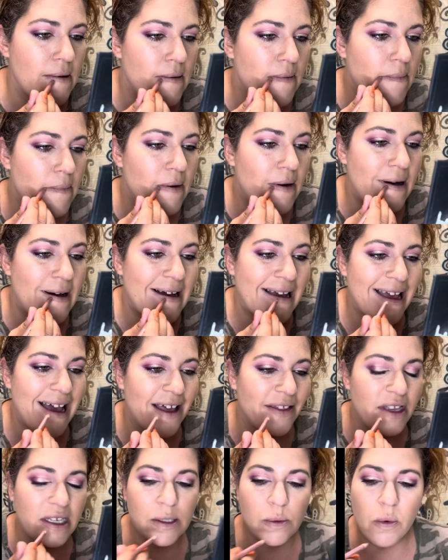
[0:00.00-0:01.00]
well, I
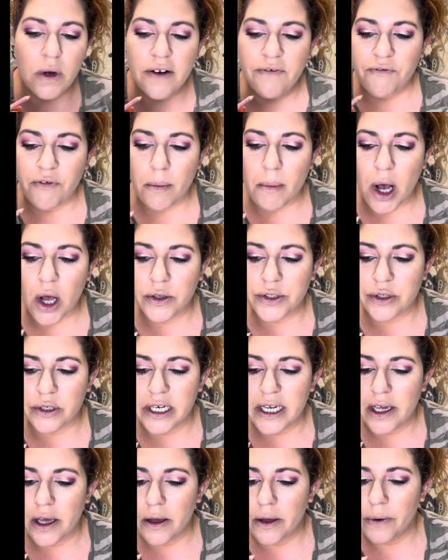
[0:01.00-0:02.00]
got this one from Alter
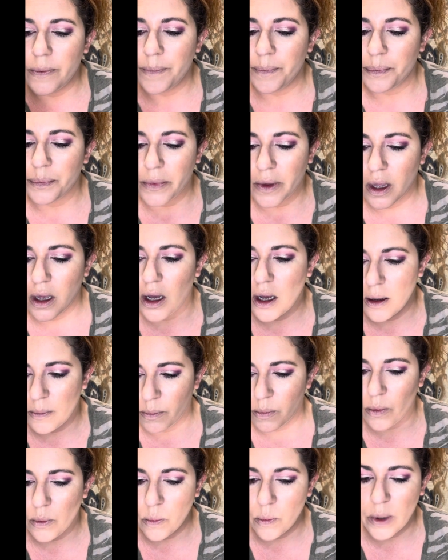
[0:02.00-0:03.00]
Ego
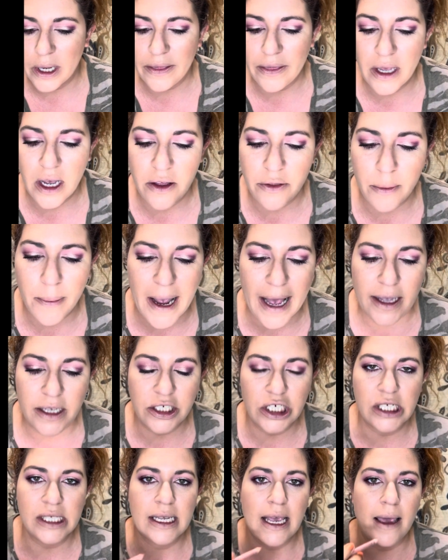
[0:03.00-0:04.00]
um, when the other
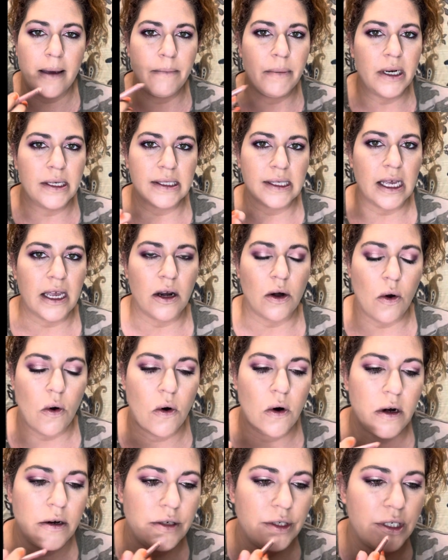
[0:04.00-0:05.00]
packages came, but it's like an
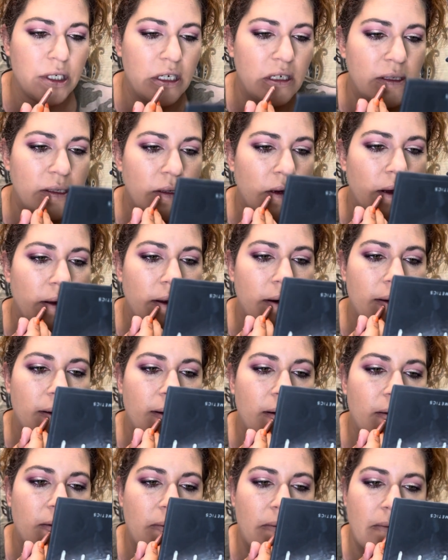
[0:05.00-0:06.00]
orange and it's not going to
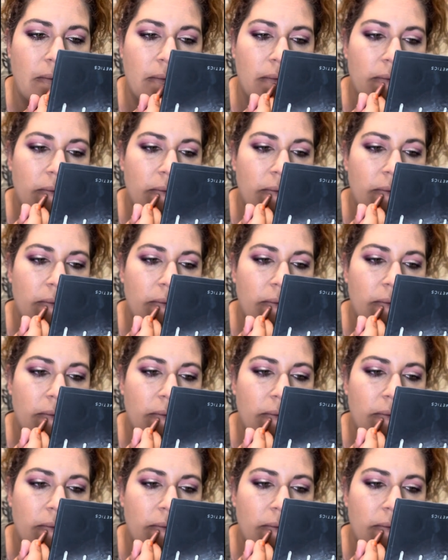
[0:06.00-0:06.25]
go